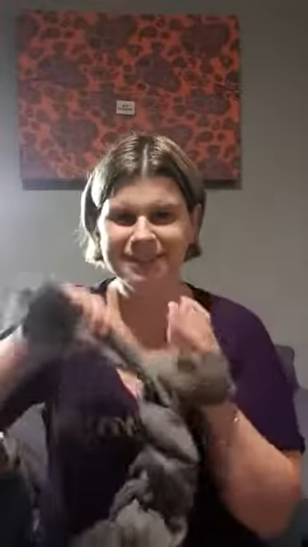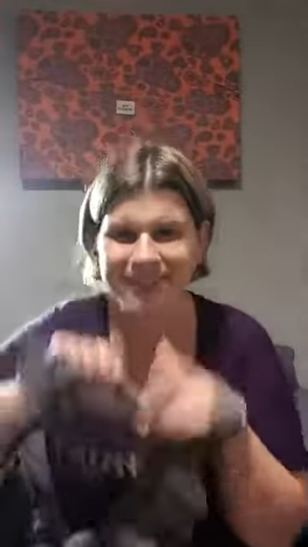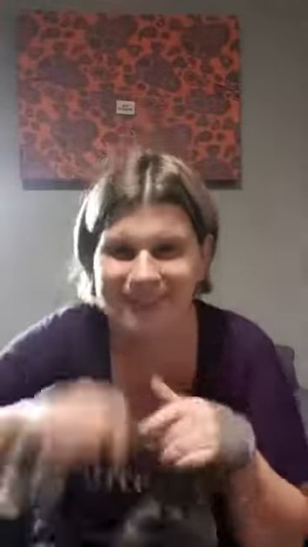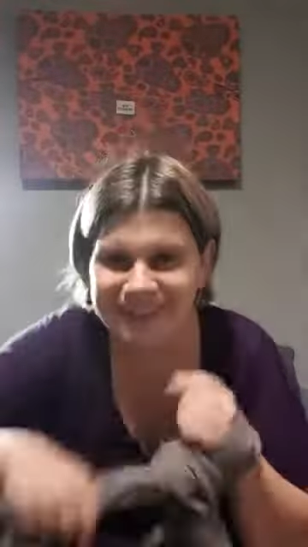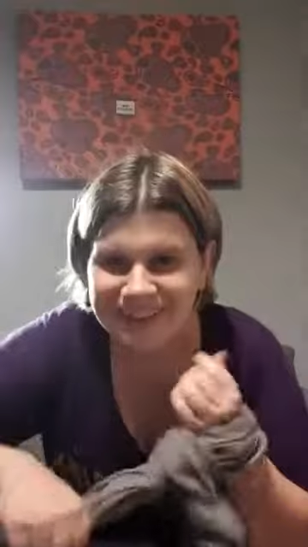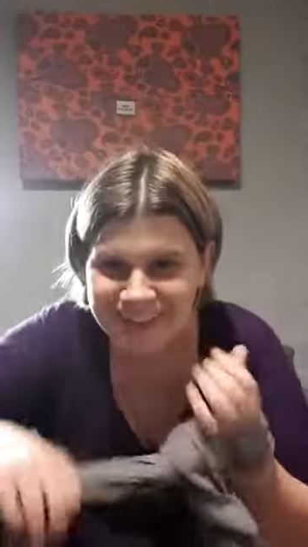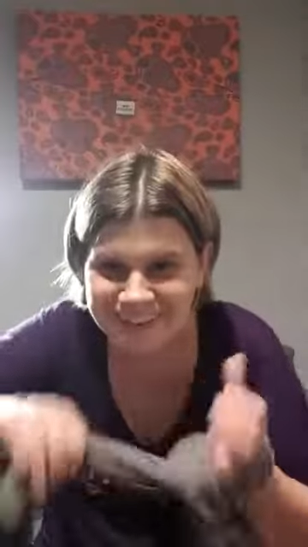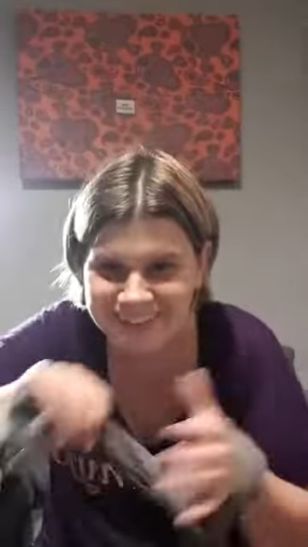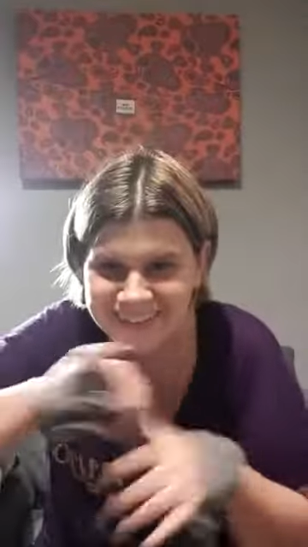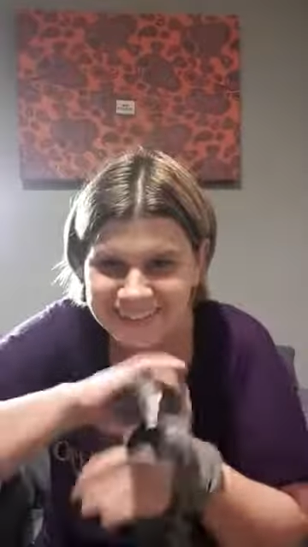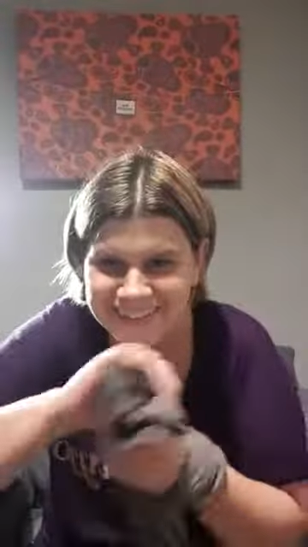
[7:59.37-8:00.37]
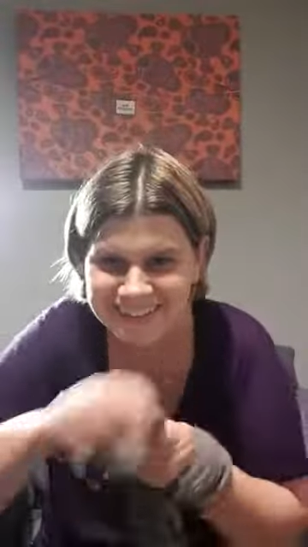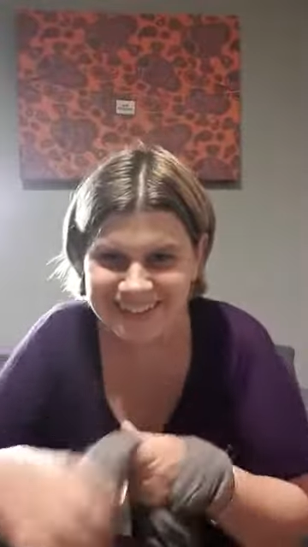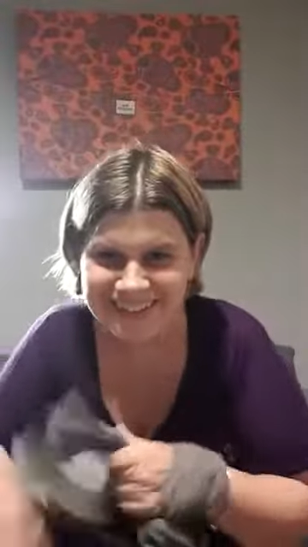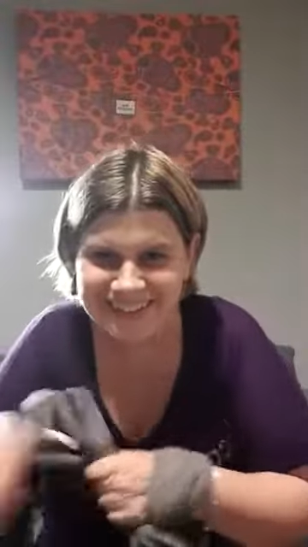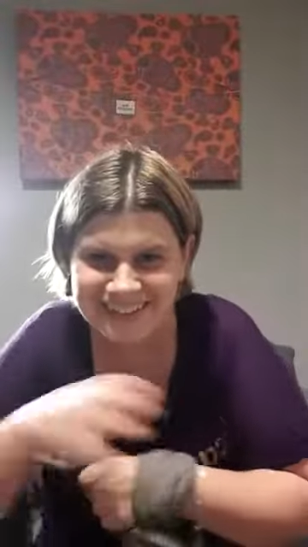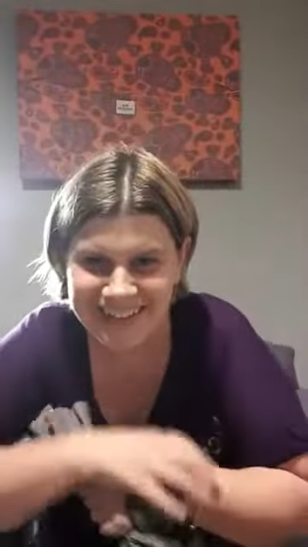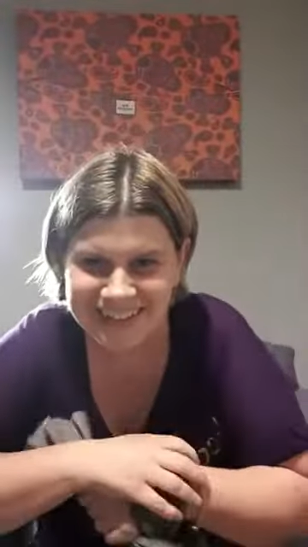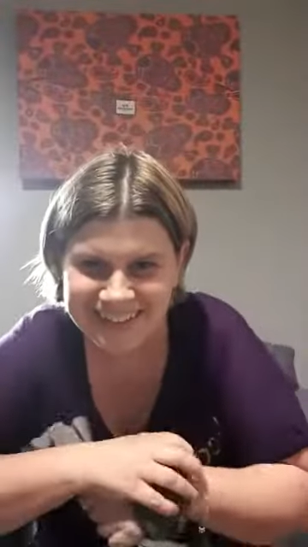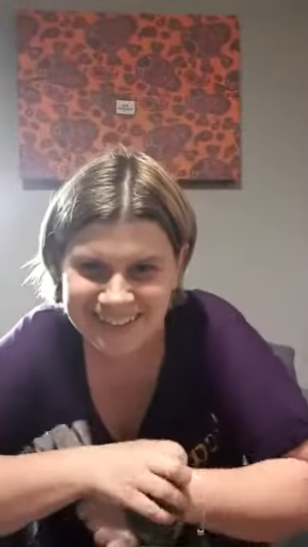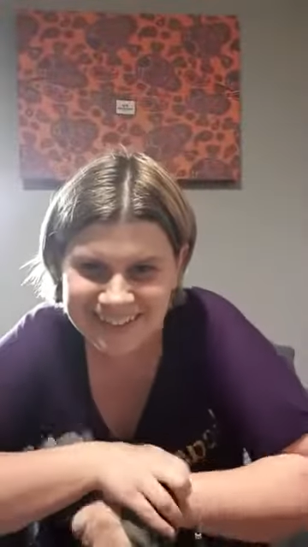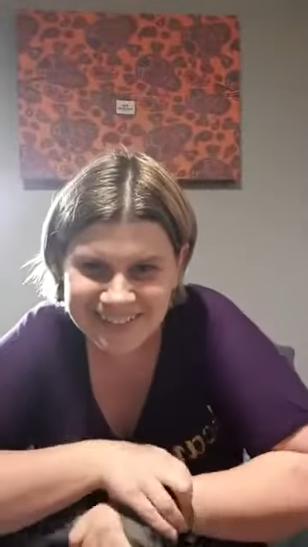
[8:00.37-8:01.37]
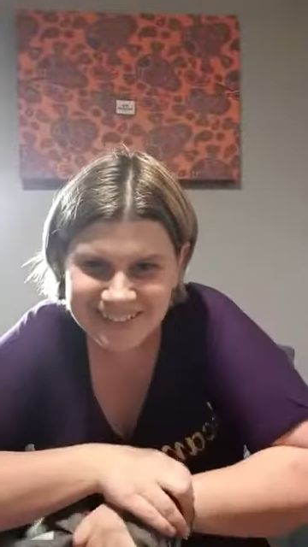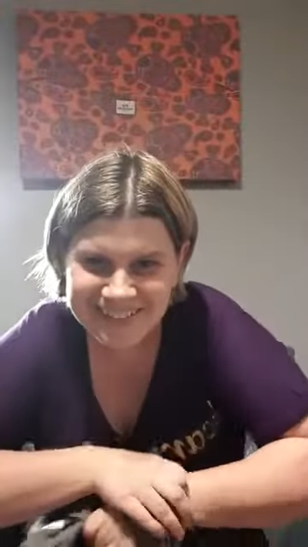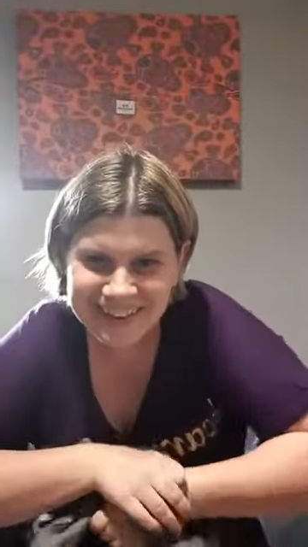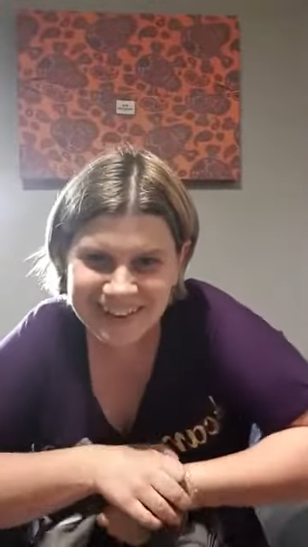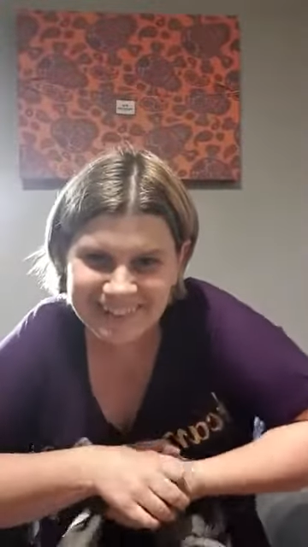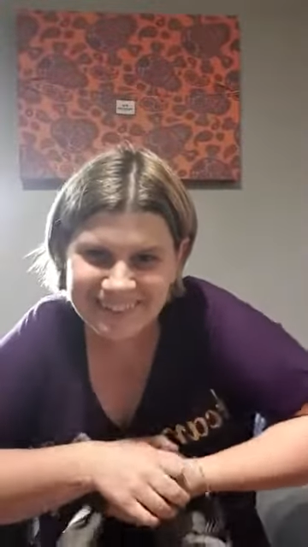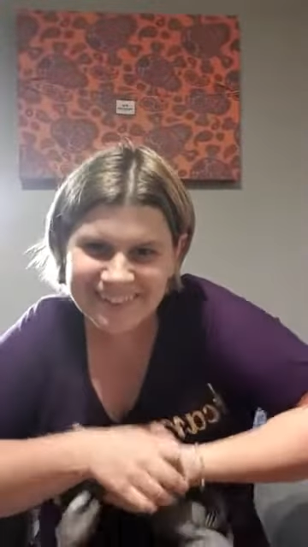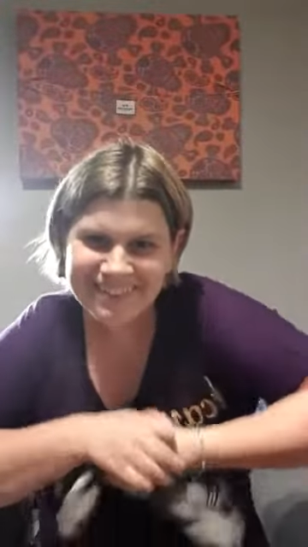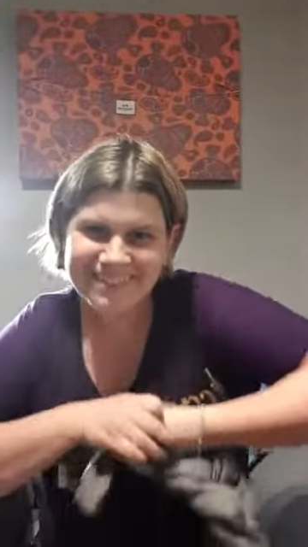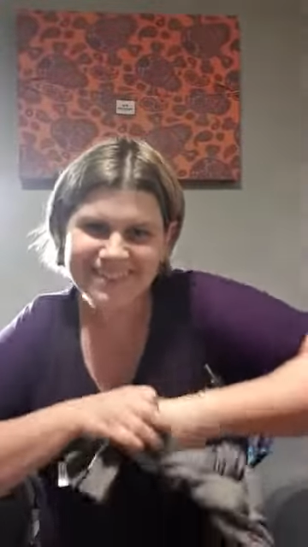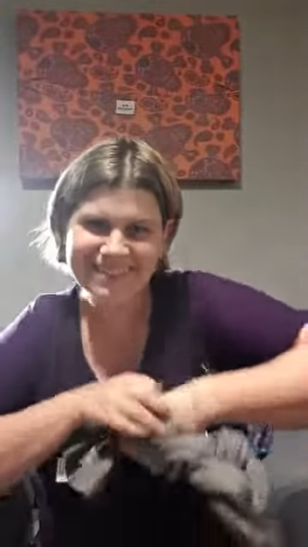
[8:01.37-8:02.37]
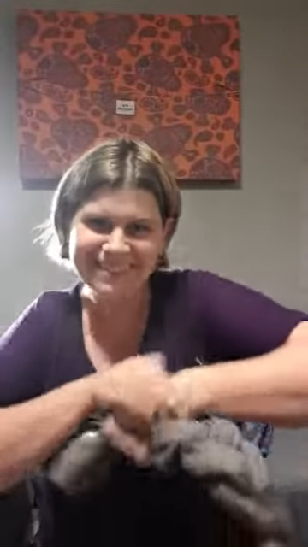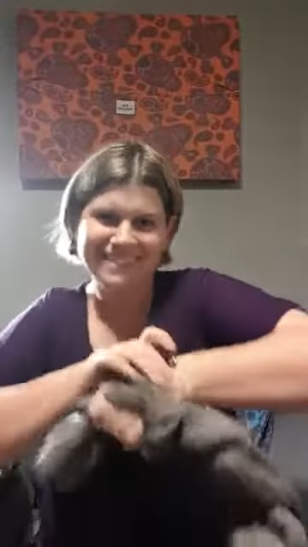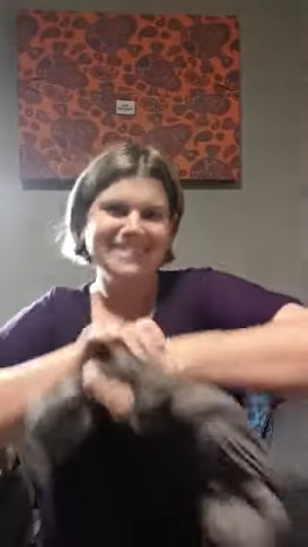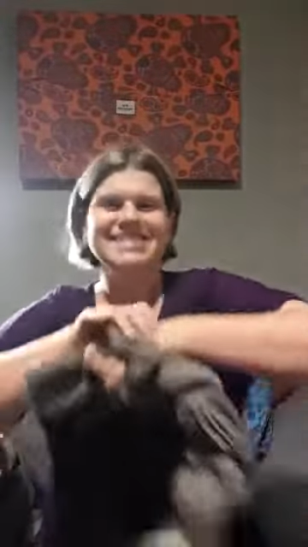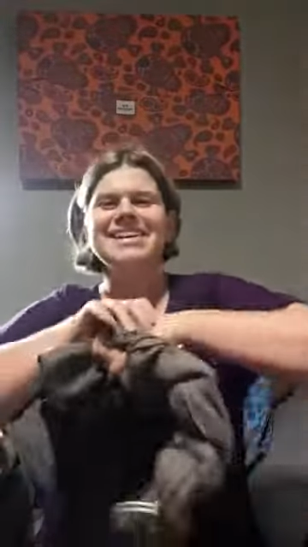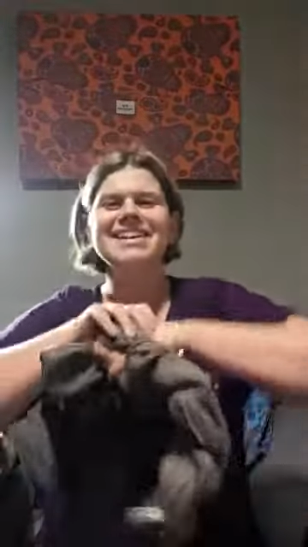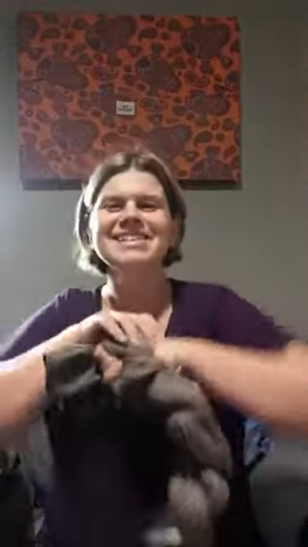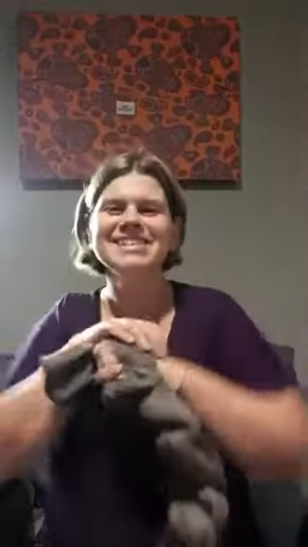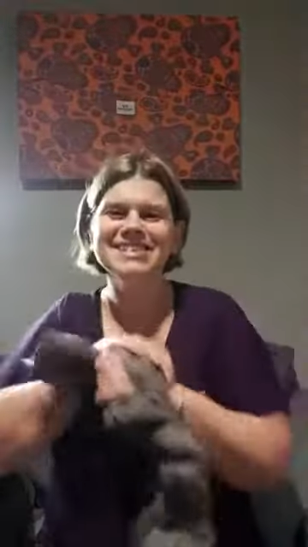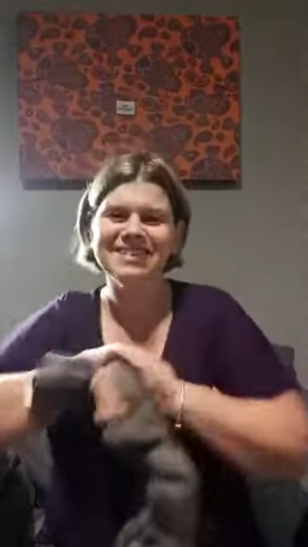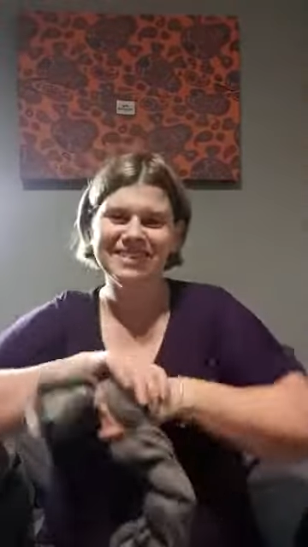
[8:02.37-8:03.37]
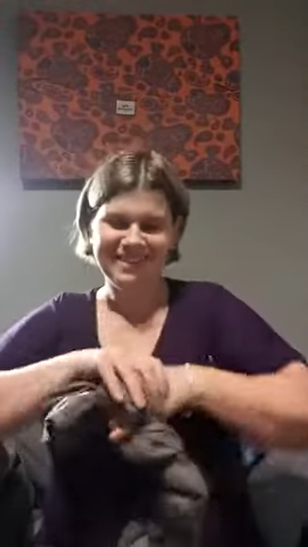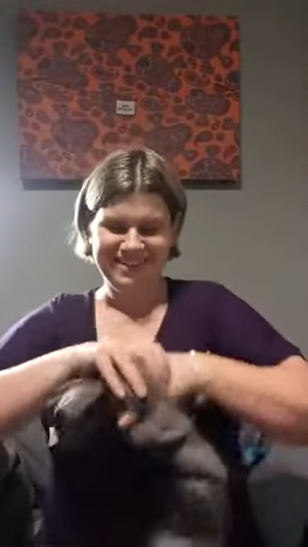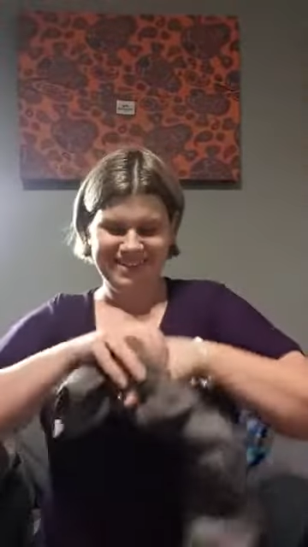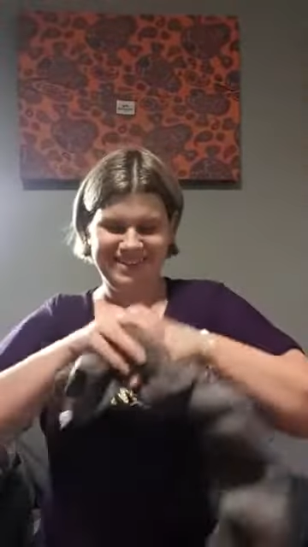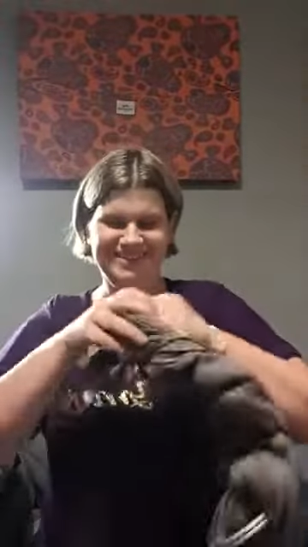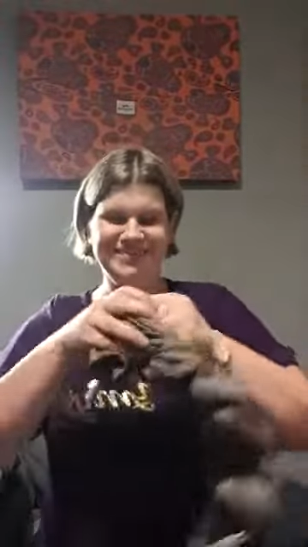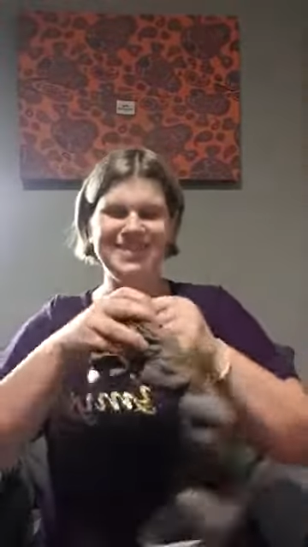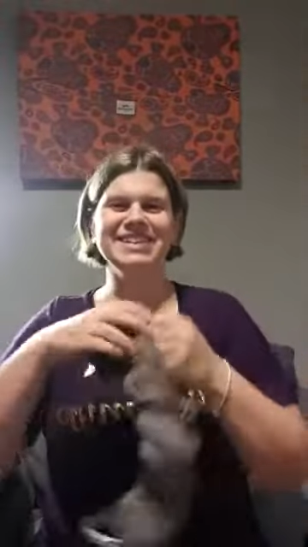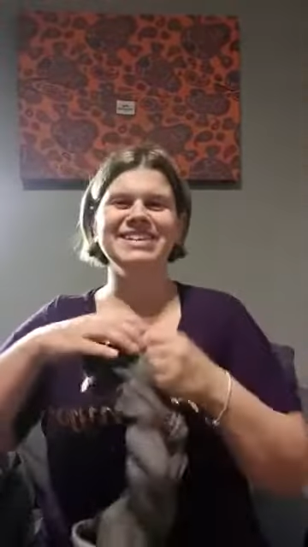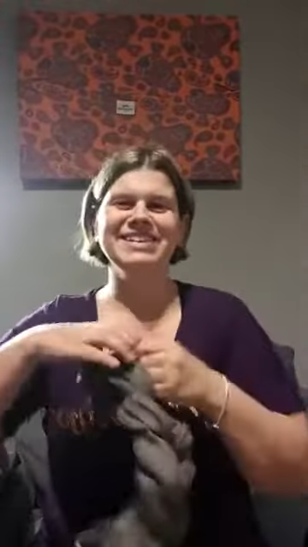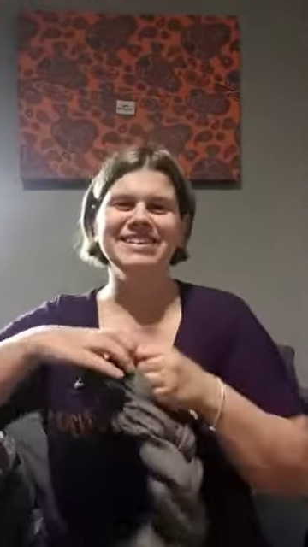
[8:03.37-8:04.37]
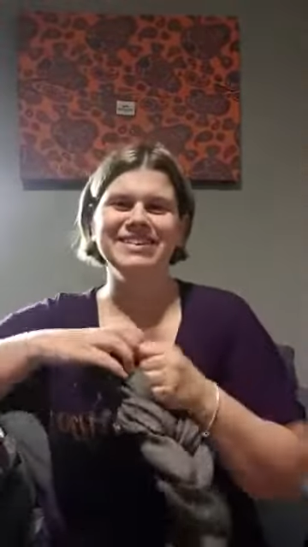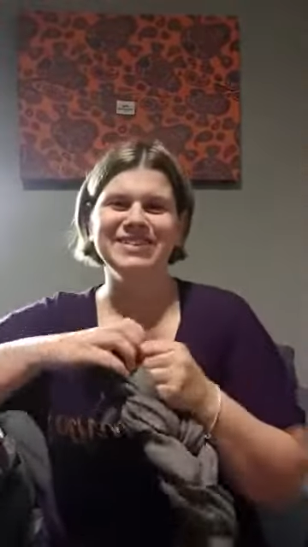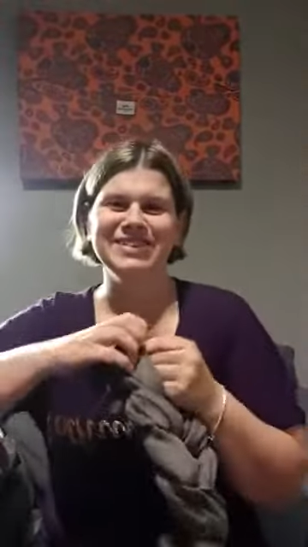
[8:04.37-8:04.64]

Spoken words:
Hello Helen, just notice Helen's here as well. So Helen did a really good